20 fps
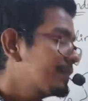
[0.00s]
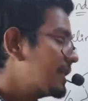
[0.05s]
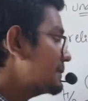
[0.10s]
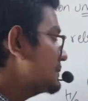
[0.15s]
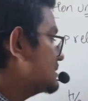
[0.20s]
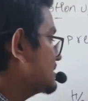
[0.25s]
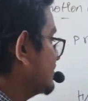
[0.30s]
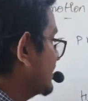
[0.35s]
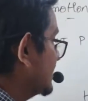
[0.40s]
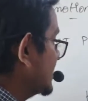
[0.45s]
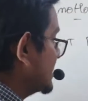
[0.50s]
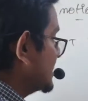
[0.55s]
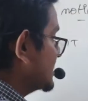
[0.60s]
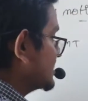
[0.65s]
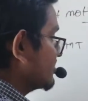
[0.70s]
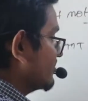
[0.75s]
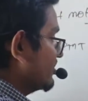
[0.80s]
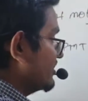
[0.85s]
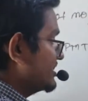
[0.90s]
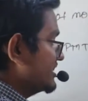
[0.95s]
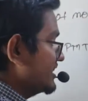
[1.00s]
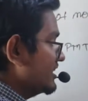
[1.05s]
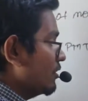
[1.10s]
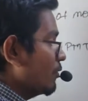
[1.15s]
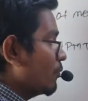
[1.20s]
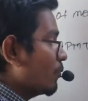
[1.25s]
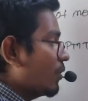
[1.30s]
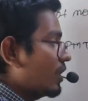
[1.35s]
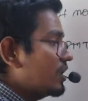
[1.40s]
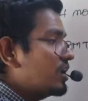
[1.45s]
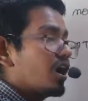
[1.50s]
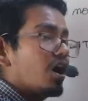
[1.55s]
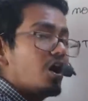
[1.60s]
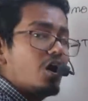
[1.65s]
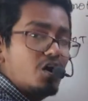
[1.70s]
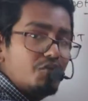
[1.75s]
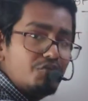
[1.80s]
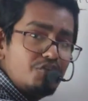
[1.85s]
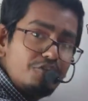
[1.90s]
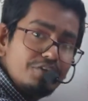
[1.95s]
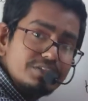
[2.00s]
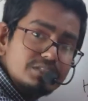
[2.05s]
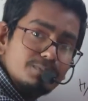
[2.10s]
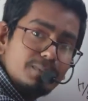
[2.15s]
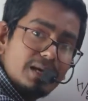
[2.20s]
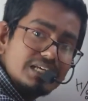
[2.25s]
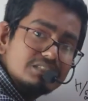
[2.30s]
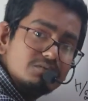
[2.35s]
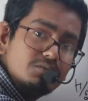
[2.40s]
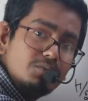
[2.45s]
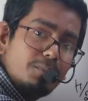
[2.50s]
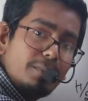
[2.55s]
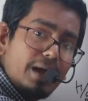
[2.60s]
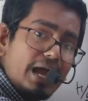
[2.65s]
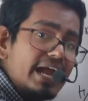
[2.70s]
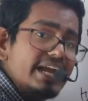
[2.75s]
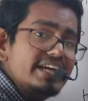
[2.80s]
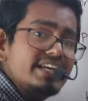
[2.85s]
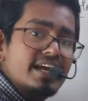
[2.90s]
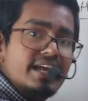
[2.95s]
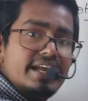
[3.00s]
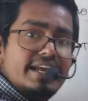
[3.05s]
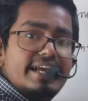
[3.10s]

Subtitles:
That is, when it is reaching 1/2 of its maximum height,